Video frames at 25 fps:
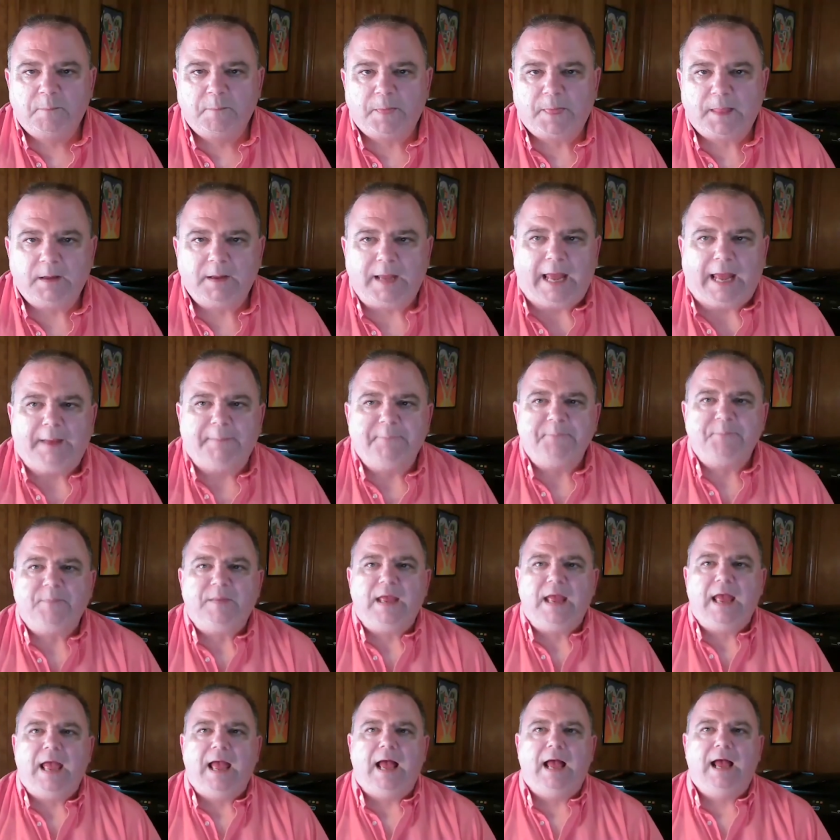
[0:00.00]
Okay.
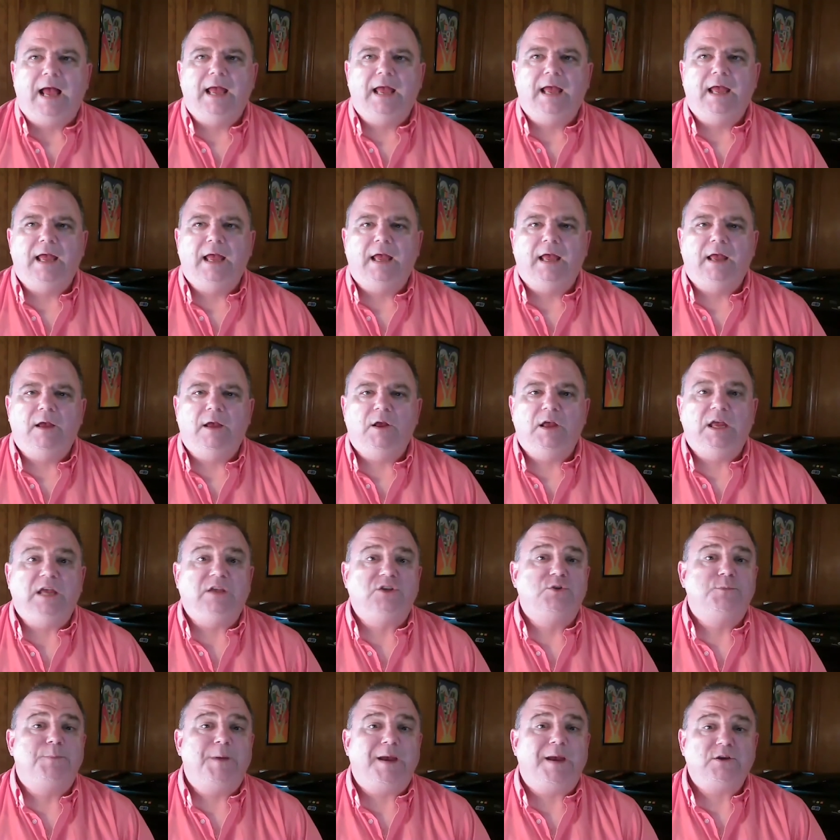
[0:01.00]

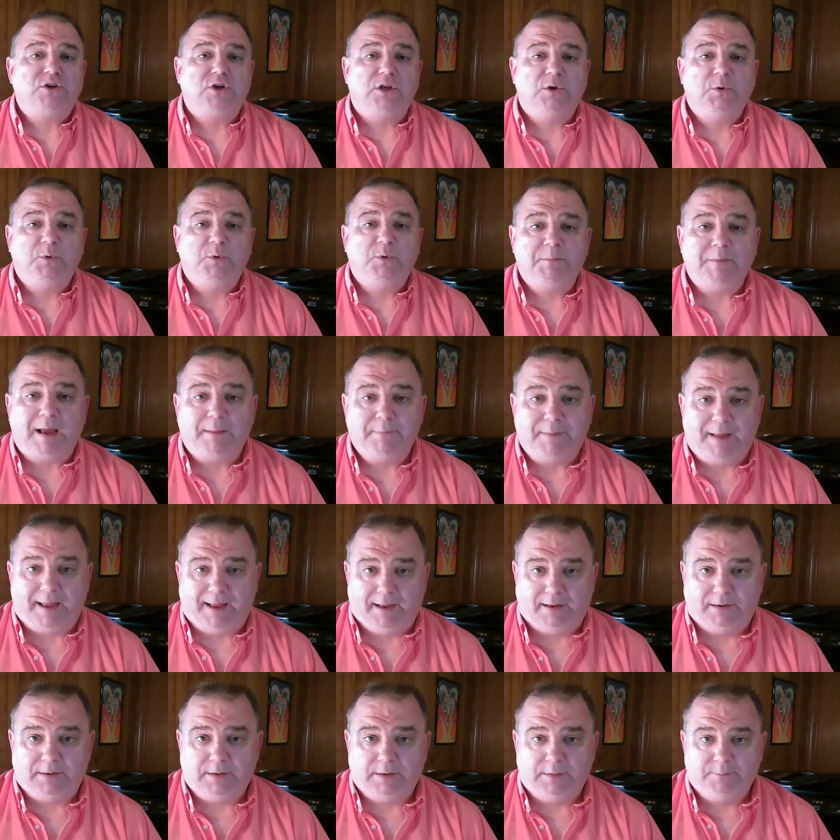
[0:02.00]
Especially with my
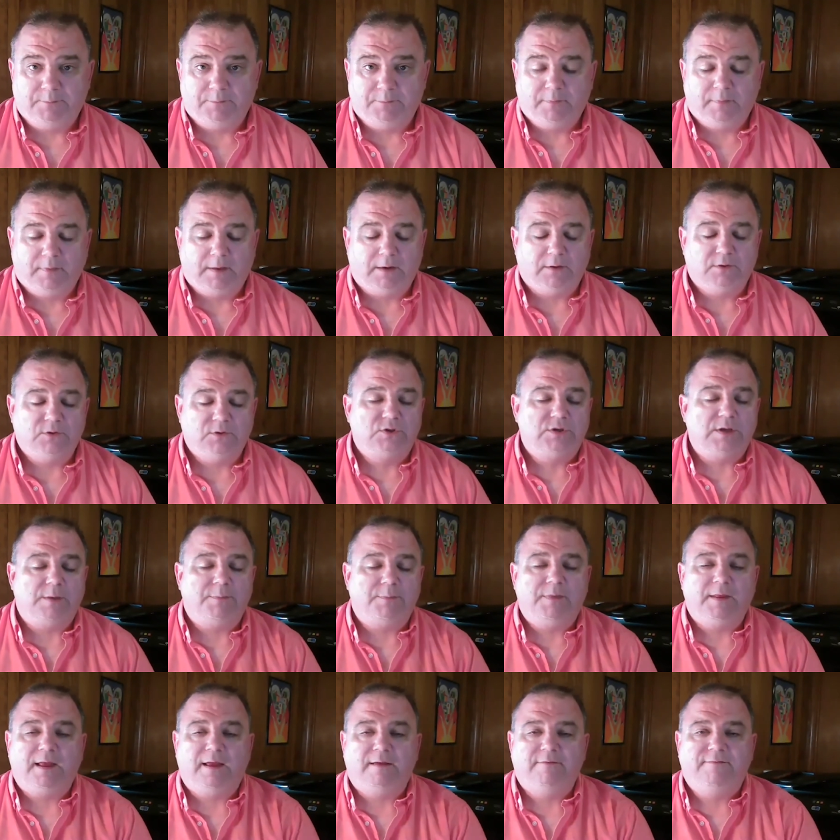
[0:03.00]
band, there's
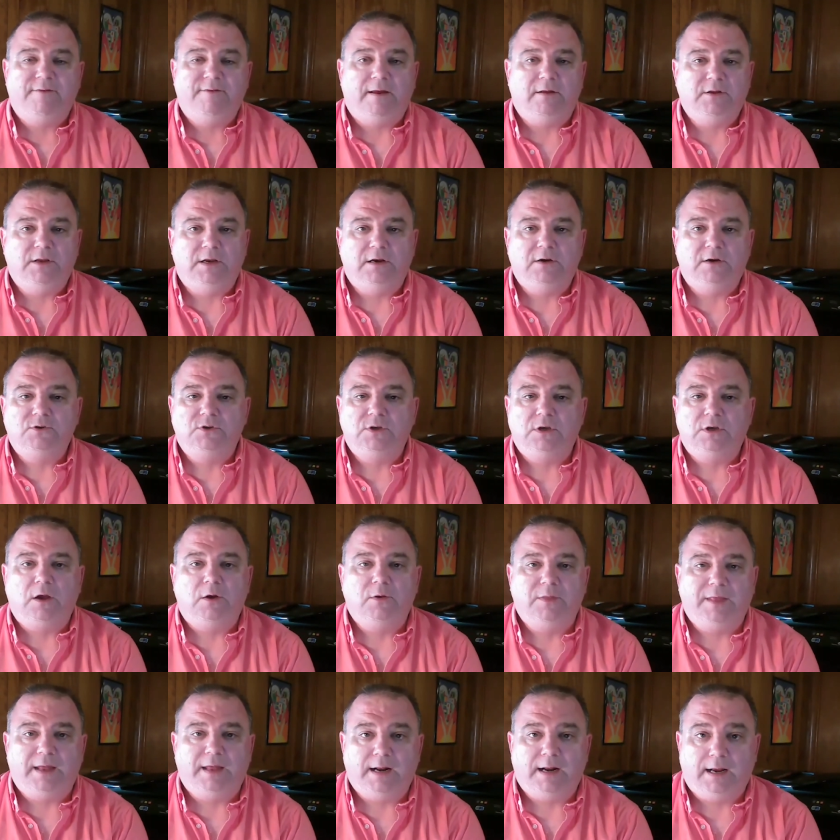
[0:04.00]
something I found years
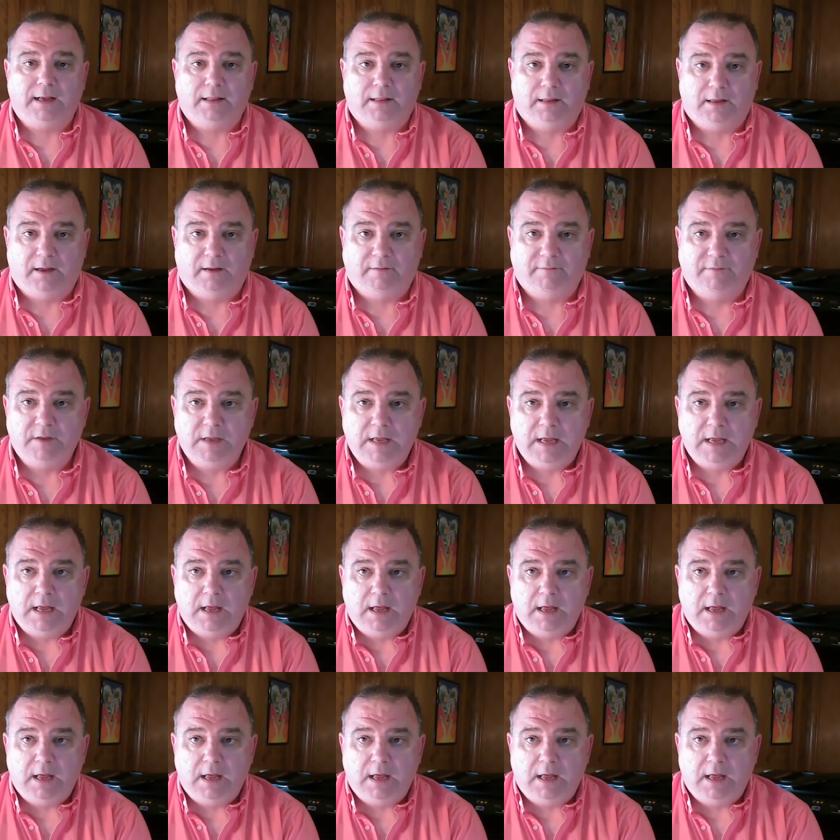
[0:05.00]
ago that I love.